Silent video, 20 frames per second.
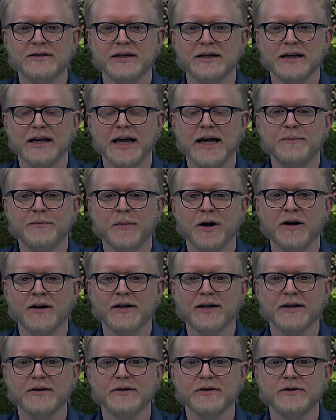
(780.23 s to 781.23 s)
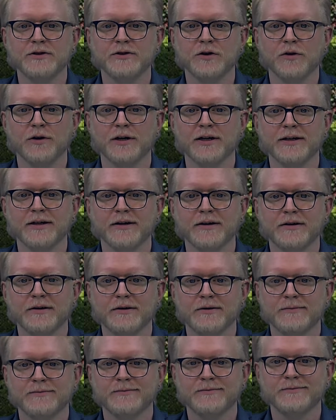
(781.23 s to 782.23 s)
landmark and historic.
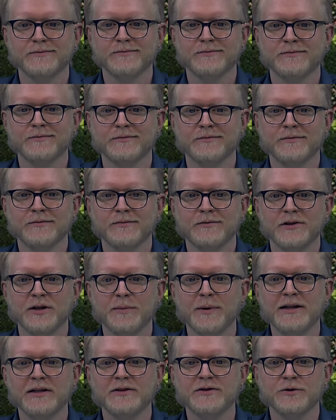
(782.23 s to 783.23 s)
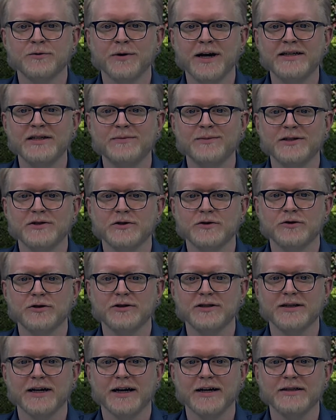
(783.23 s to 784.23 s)
The bill has already been
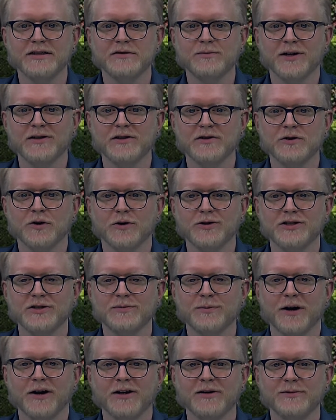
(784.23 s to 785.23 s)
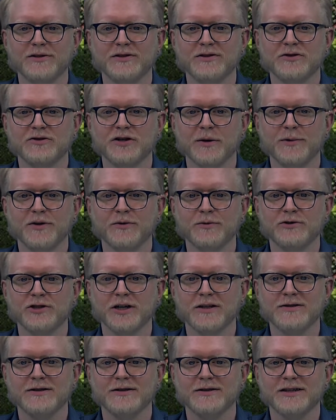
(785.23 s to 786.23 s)
scrutinised by the Scottish Parliament's Criminal
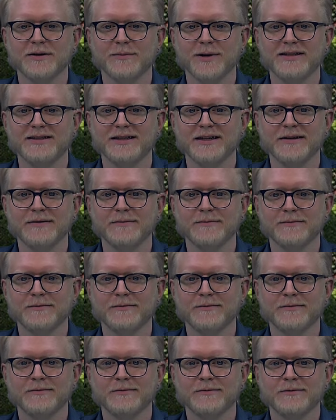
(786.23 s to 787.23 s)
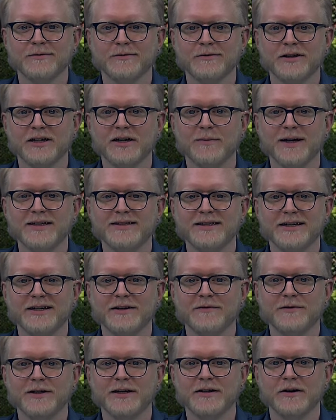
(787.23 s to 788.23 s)
Justice Committee. The committee
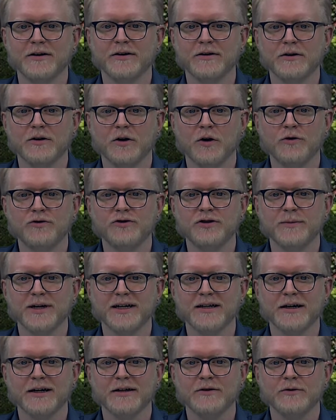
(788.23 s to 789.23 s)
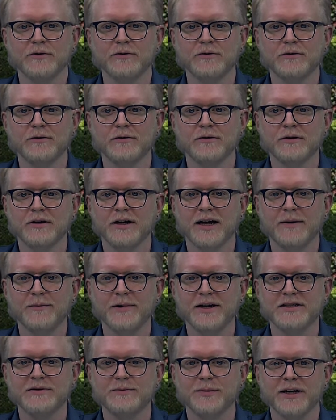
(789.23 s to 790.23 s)
convener, Audrey McNichol,
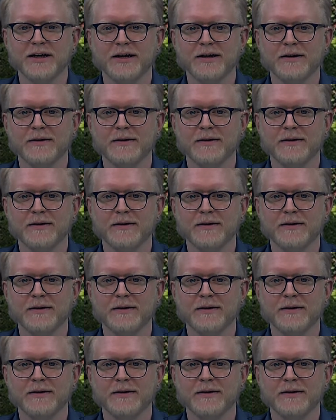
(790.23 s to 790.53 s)
MSP,